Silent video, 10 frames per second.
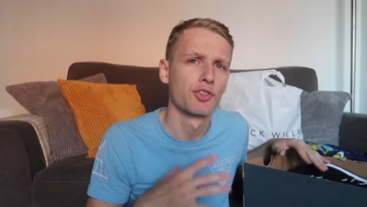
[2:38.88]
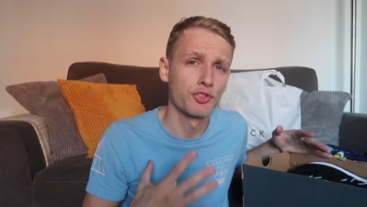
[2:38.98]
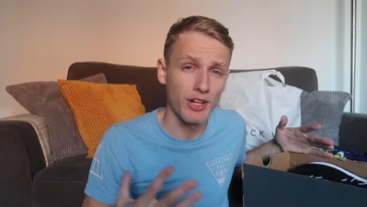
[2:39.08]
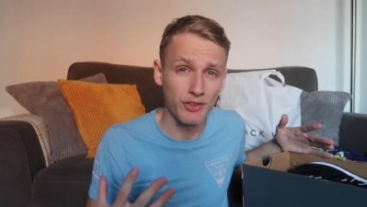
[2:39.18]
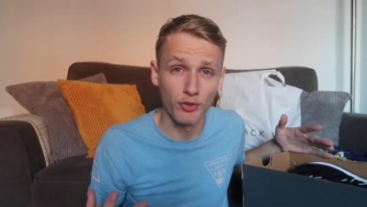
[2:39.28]
So
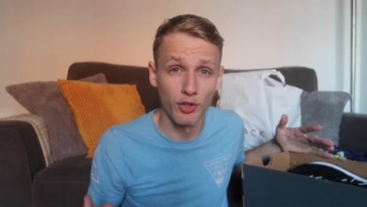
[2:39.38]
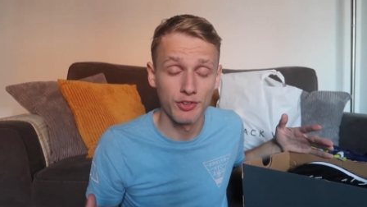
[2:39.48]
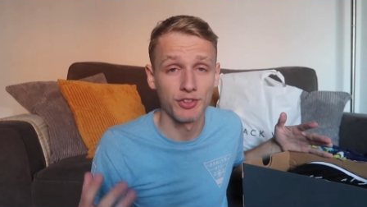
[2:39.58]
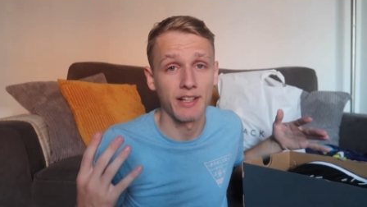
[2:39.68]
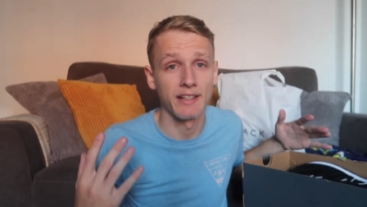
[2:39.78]
Cheshire
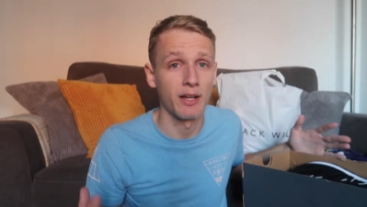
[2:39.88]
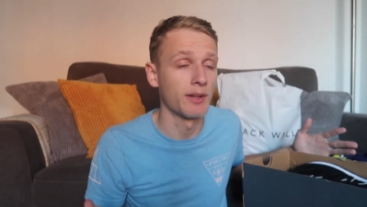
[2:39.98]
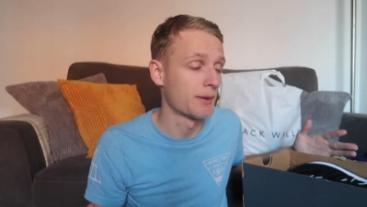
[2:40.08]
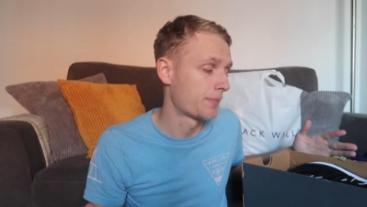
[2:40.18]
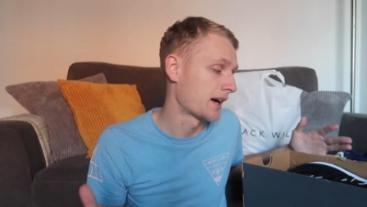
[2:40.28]
Oaks is like an
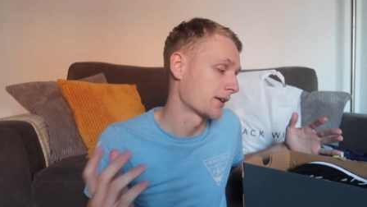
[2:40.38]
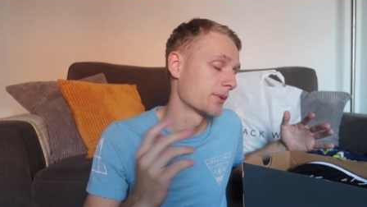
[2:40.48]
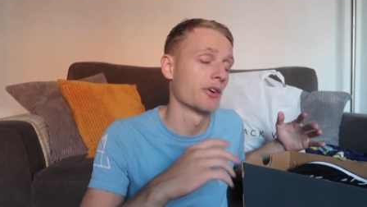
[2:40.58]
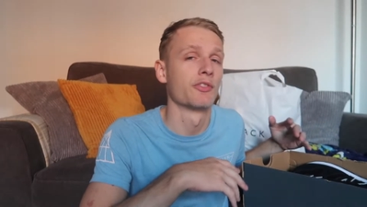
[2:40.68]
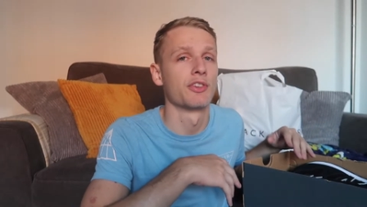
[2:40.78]
outlet park
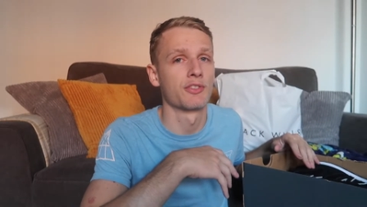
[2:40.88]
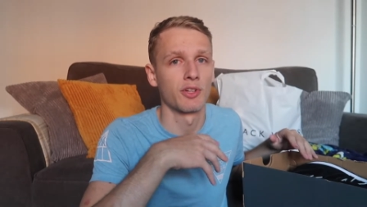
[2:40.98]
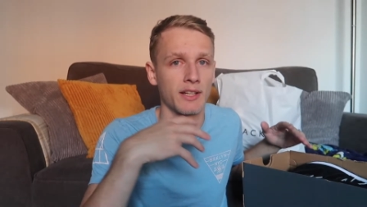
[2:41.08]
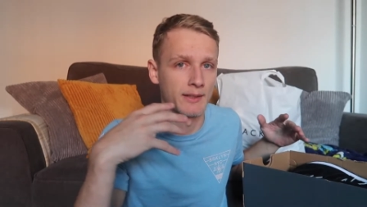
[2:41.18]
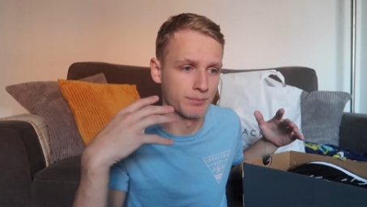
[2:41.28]
where obviously it's
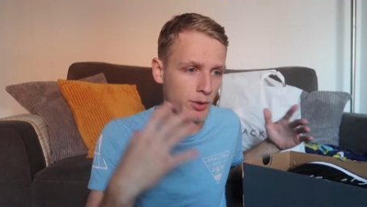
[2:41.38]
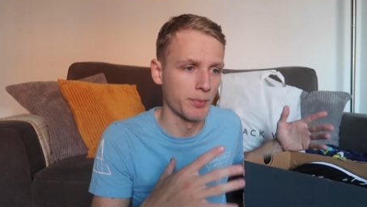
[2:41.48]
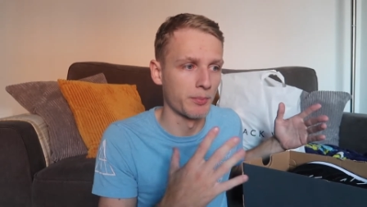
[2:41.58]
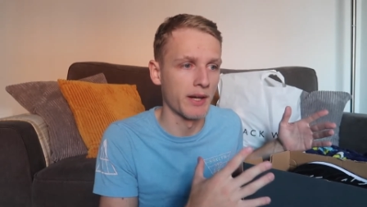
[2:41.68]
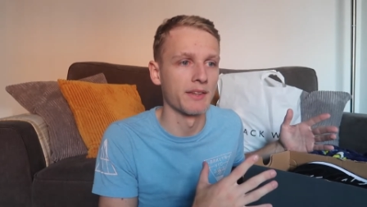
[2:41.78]
got like
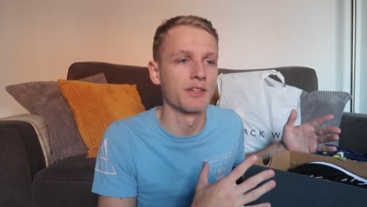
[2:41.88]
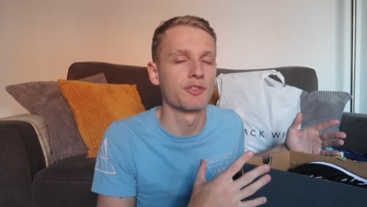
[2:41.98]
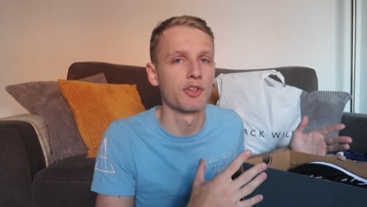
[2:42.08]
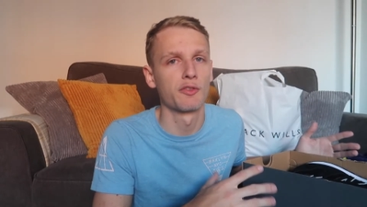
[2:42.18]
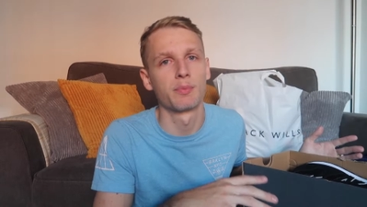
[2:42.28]
proper branded
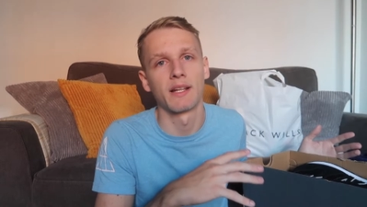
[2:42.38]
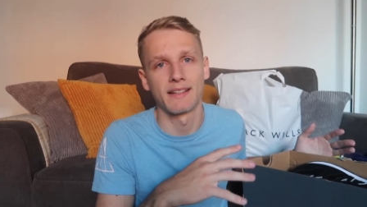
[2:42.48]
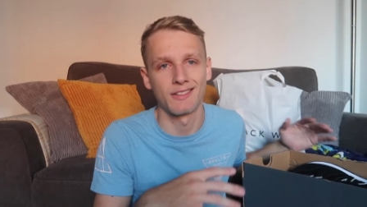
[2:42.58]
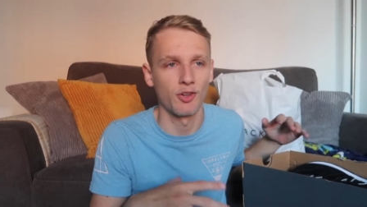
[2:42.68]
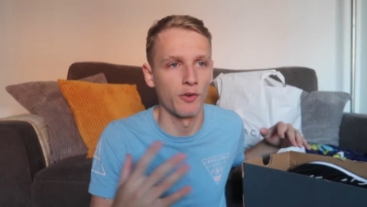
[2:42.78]
stuff, but
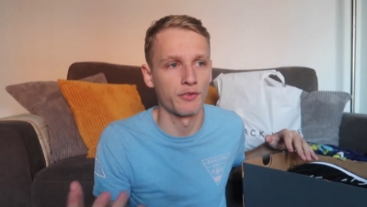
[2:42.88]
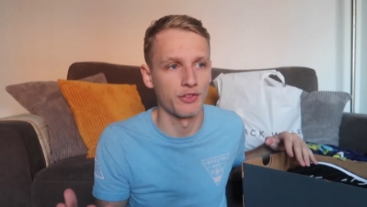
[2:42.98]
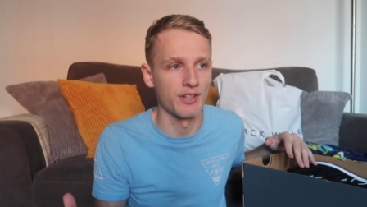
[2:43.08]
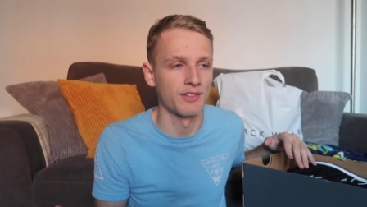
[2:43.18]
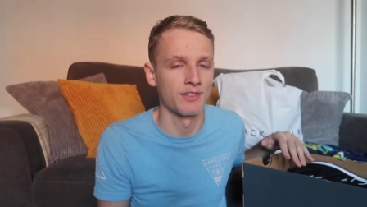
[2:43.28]
like it's off
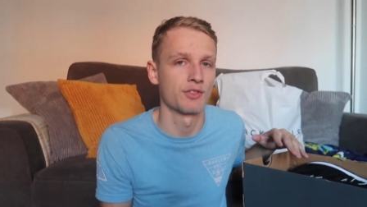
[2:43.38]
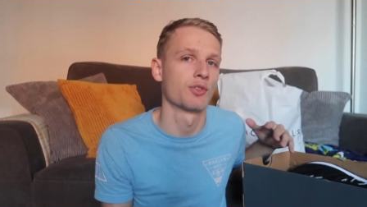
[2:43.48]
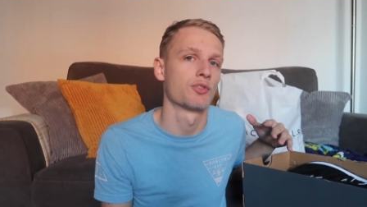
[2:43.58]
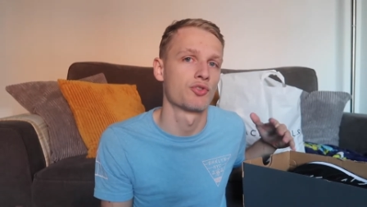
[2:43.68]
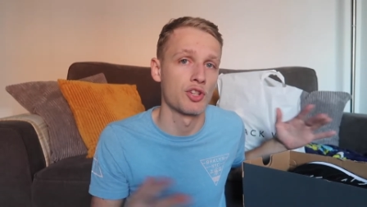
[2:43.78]
season,
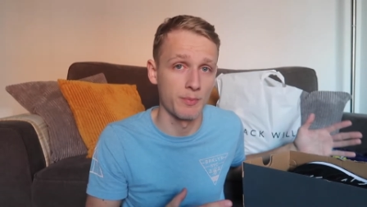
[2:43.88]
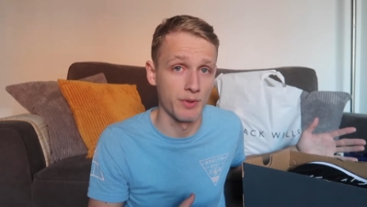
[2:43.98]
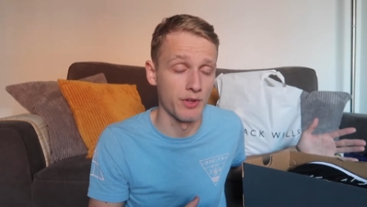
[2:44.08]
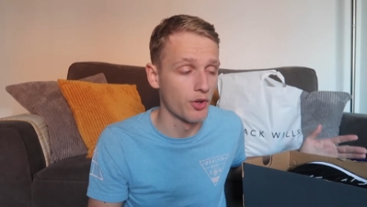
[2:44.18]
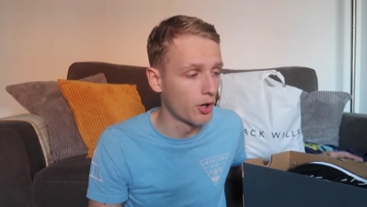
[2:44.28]
so it's
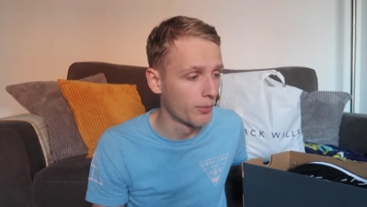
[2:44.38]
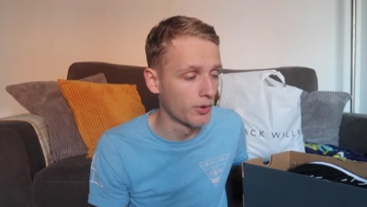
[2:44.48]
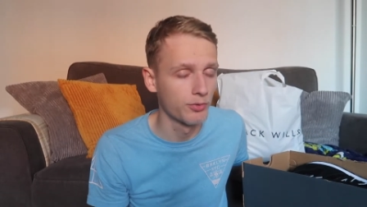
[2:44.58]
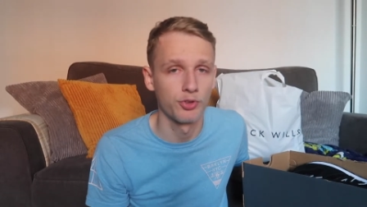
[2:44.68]
cheaper than normal,